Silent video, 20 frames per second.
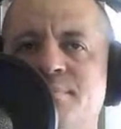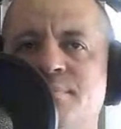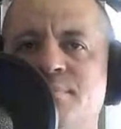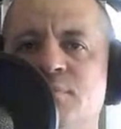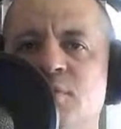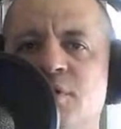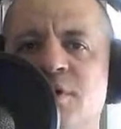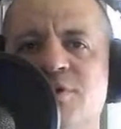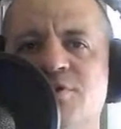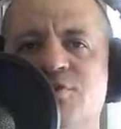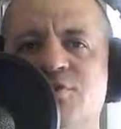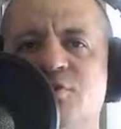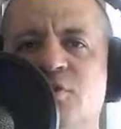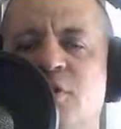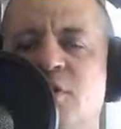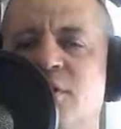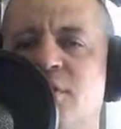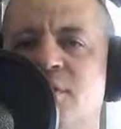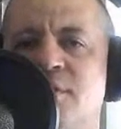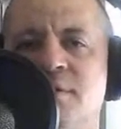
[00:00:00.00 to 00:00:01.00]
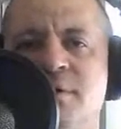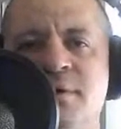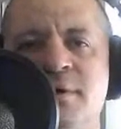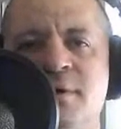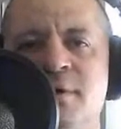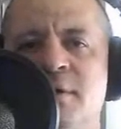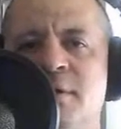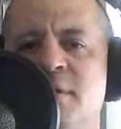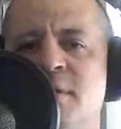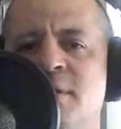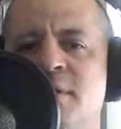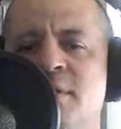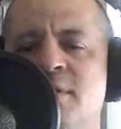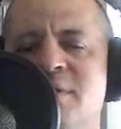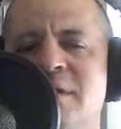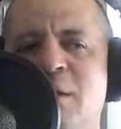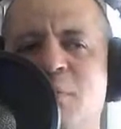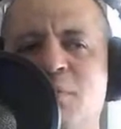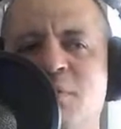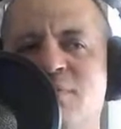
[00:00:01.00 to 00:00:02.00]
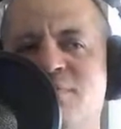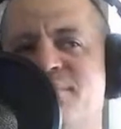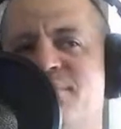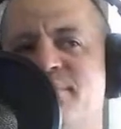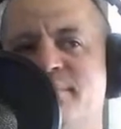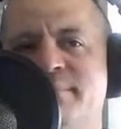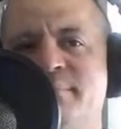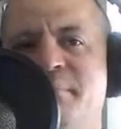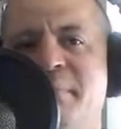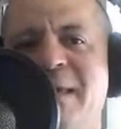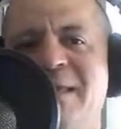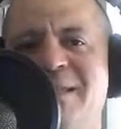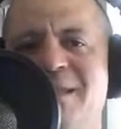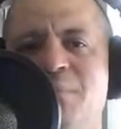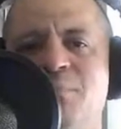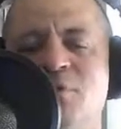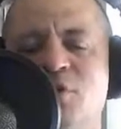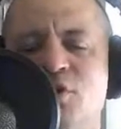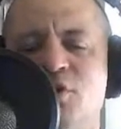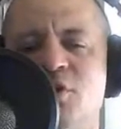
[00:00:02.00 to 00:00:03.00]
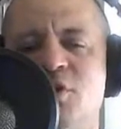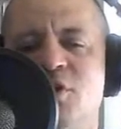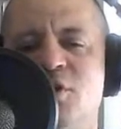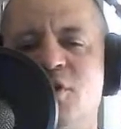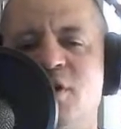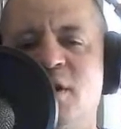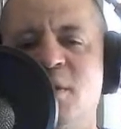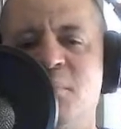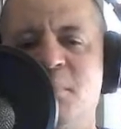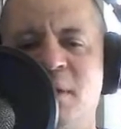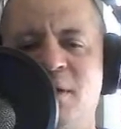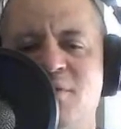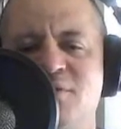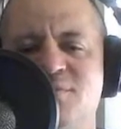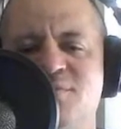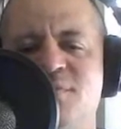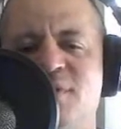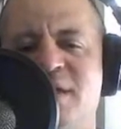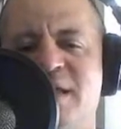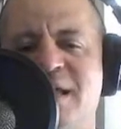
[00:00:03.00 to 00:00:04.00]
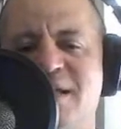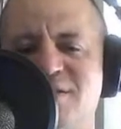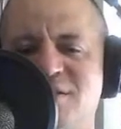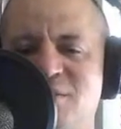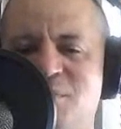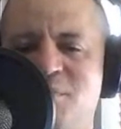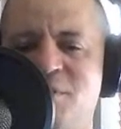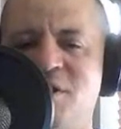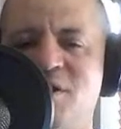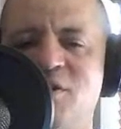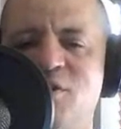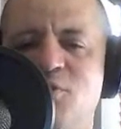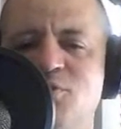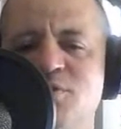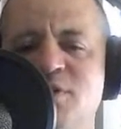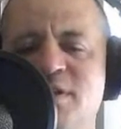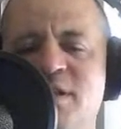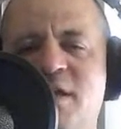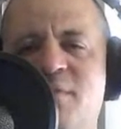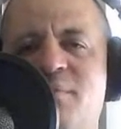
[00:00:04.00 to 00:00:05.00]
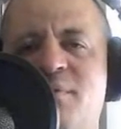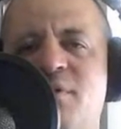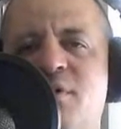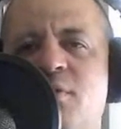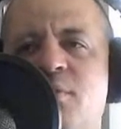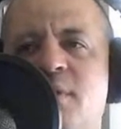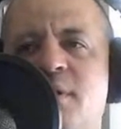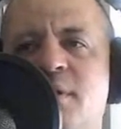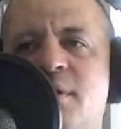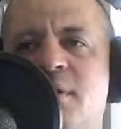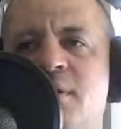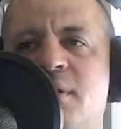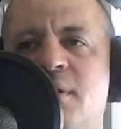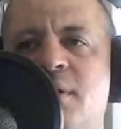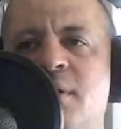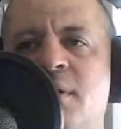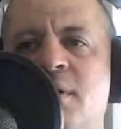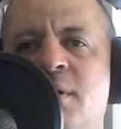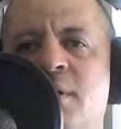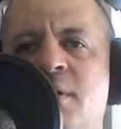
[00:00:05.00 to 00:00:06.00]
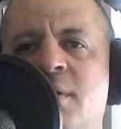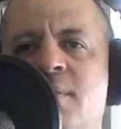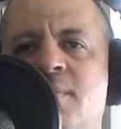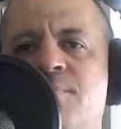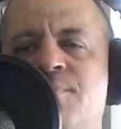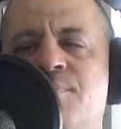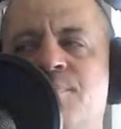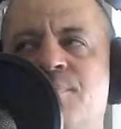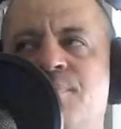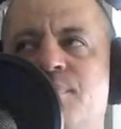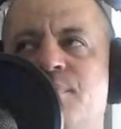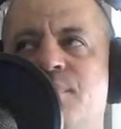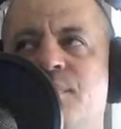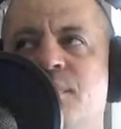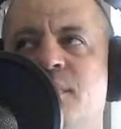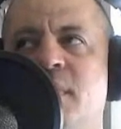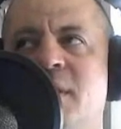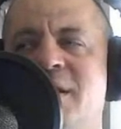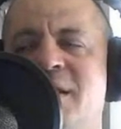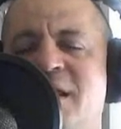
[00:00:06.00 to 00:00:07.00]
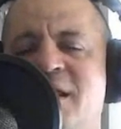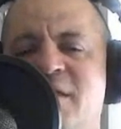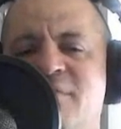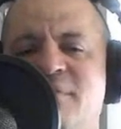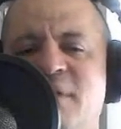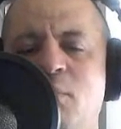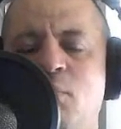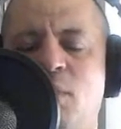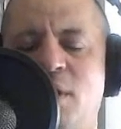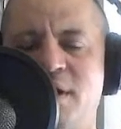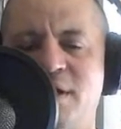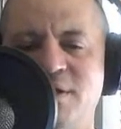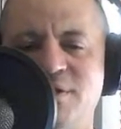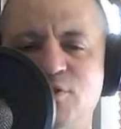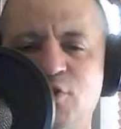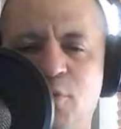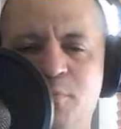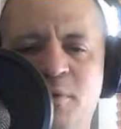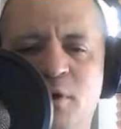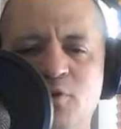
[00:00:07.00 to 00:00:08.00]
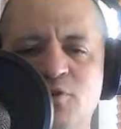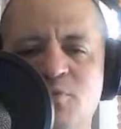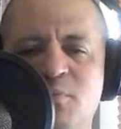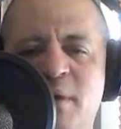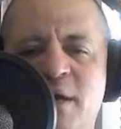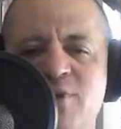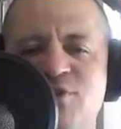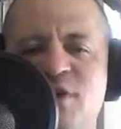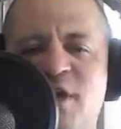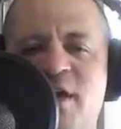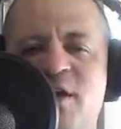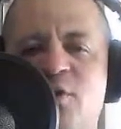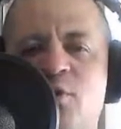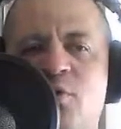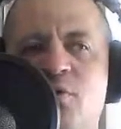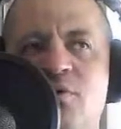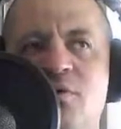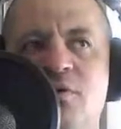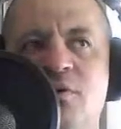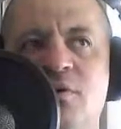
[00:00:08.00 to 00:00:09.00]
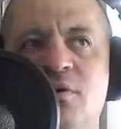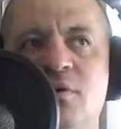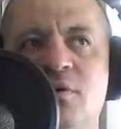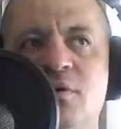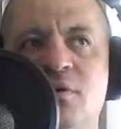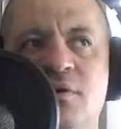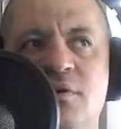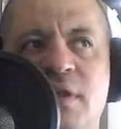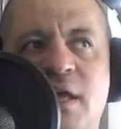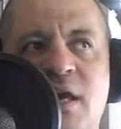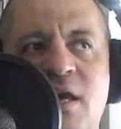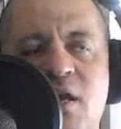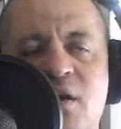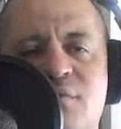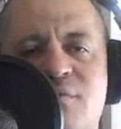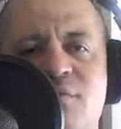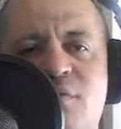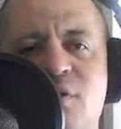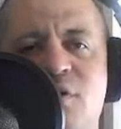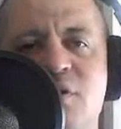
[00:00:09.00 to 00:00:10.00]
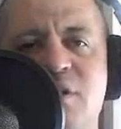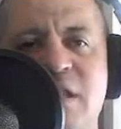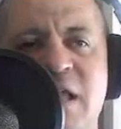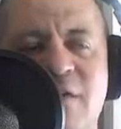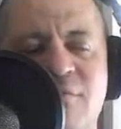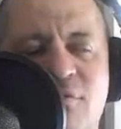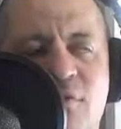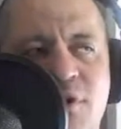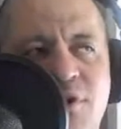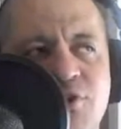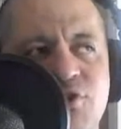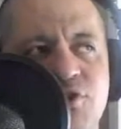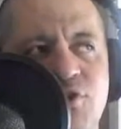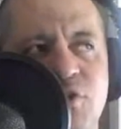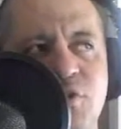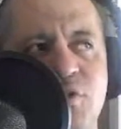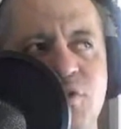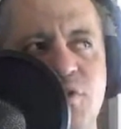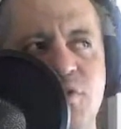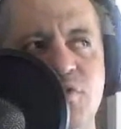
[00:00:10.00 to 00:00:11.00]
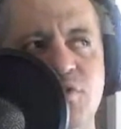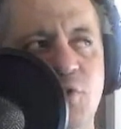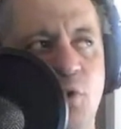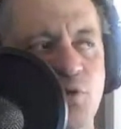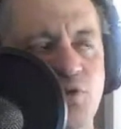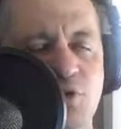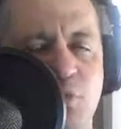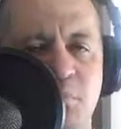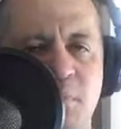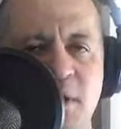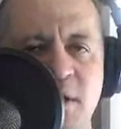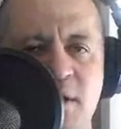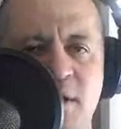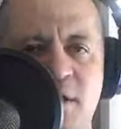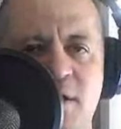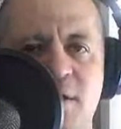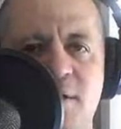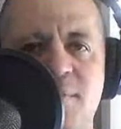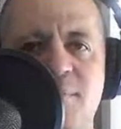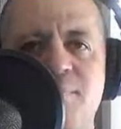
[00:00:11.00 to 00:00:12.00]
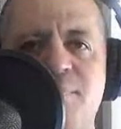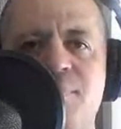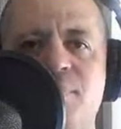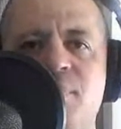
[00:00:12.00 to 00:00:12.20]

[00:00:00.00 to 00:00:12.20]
looking strong, that would have made them look good and made us forget some of the losing they've been doing. And then if they wanted to do a post-match angle, they could have leveraged social media,